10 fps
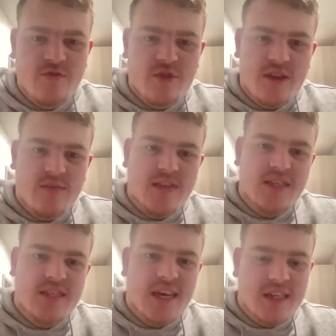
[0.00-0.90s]
move one of them to
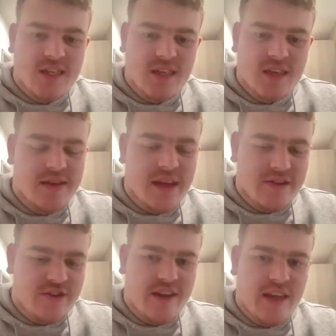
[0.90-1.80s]
6 and
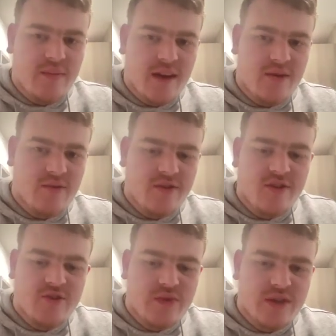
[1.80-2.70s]
try and emulate what the
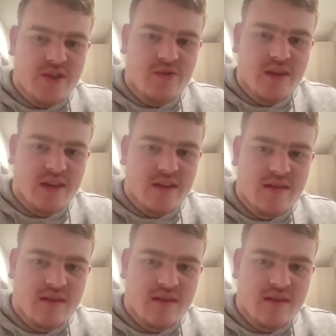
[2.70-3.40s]
Ospreys are doing